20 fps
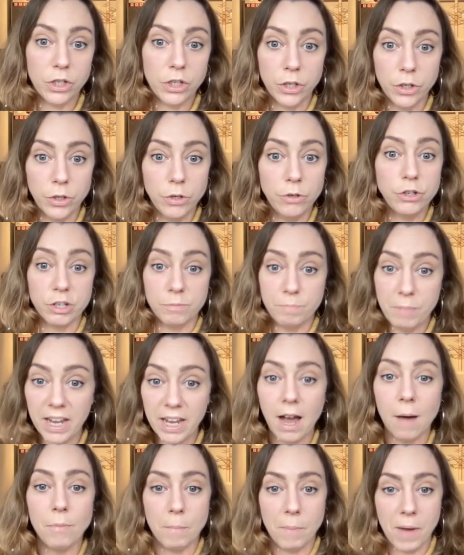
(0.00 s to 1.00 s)
to just
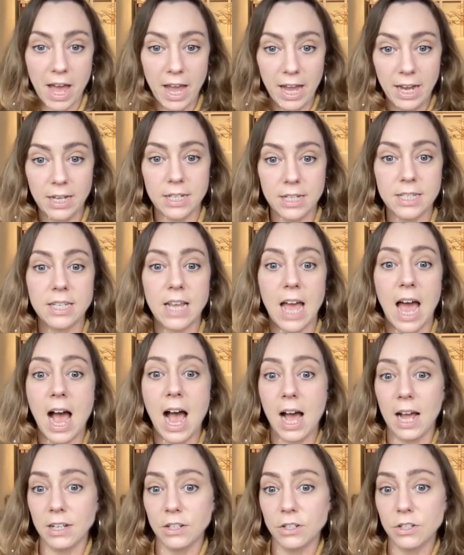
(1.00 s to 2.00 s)
pick up the pace
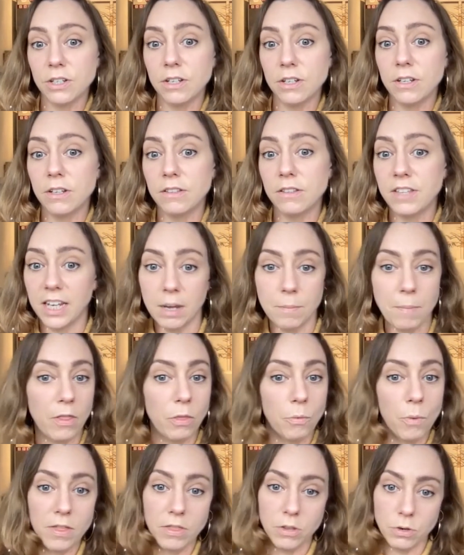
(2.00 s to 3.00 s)
and think about
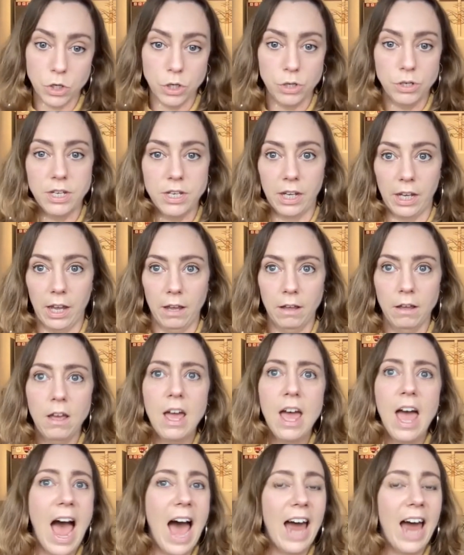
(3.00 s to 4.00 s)
the way they're shooting it?
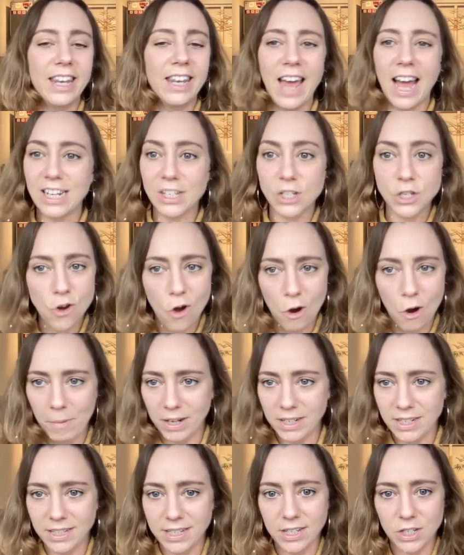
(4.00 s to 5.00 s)
And that is not my
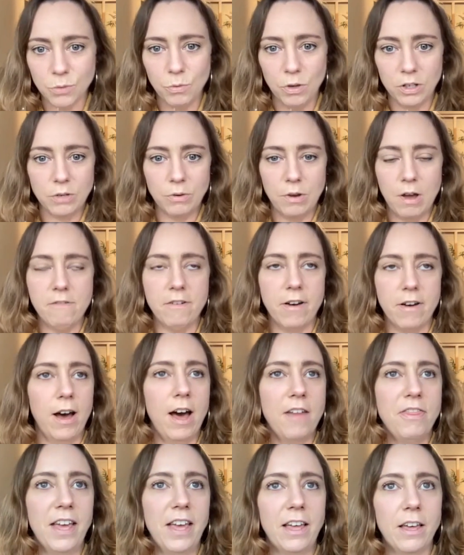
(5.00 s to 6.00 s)
decision whatsoever.
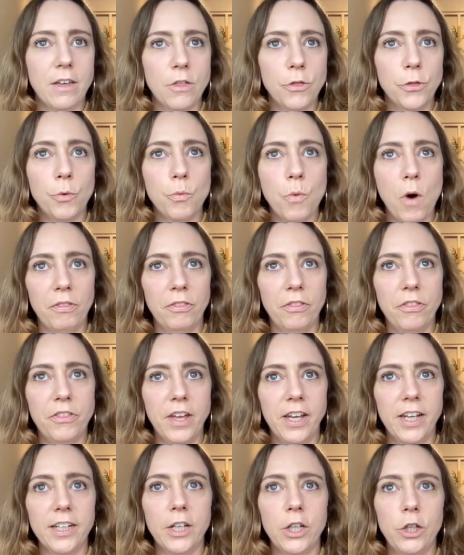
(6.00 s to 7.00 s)
I think the one
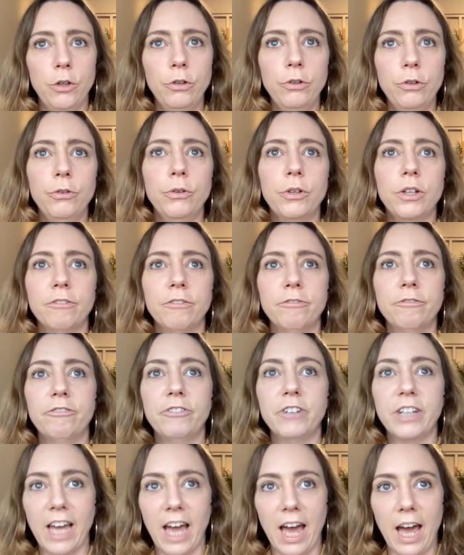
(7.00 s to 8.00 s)
thing you can
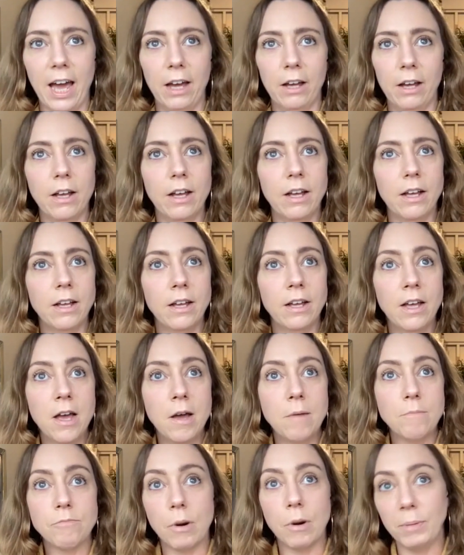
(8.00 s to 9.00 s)
forget,
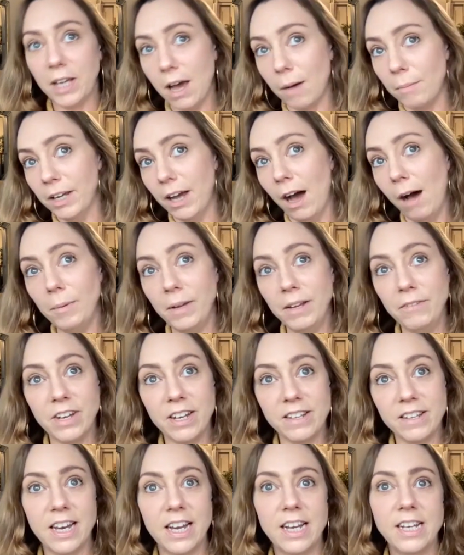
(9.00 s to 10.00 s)
probably coming up even
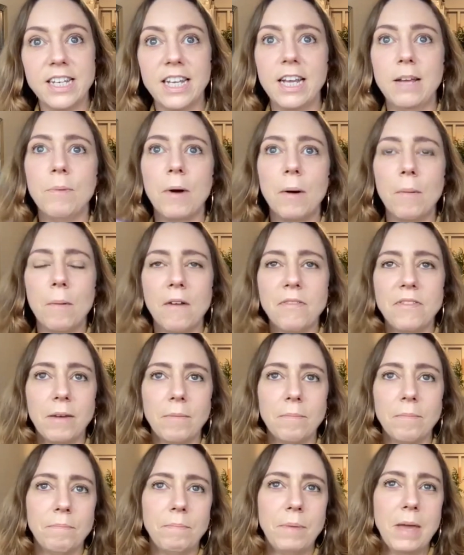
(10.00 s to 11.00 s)
as an AD, but I
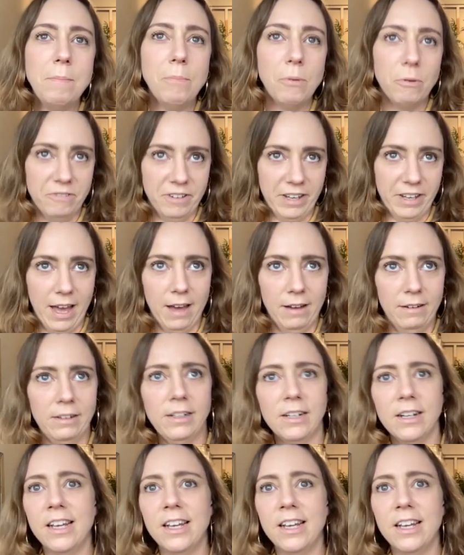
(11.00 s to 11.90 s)
think people forget,